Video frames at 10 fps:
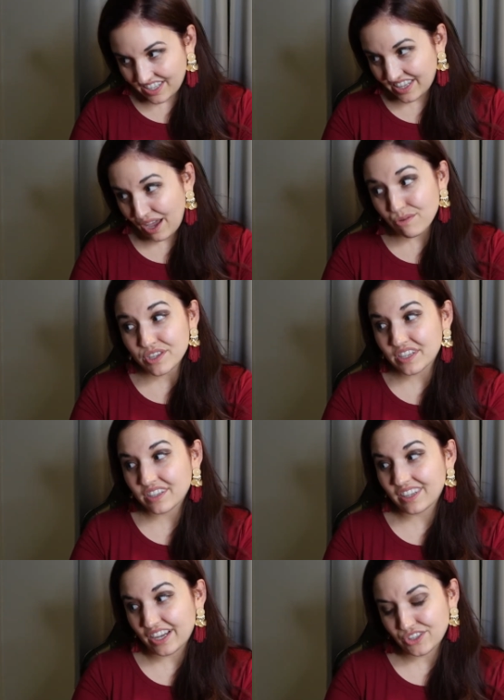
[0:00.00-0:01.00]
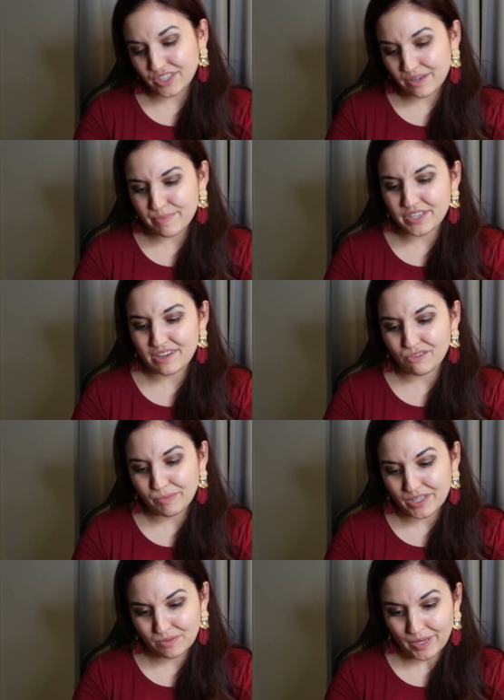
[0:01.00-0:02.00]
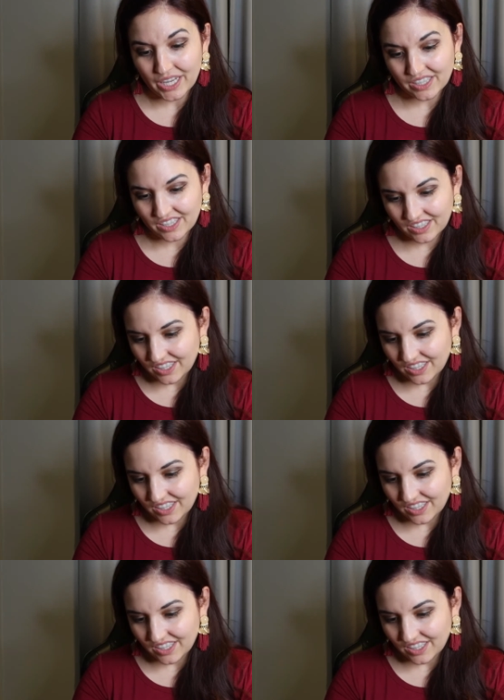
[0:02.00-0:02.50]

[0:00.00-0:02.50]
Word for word: and that was actually going to be several months back,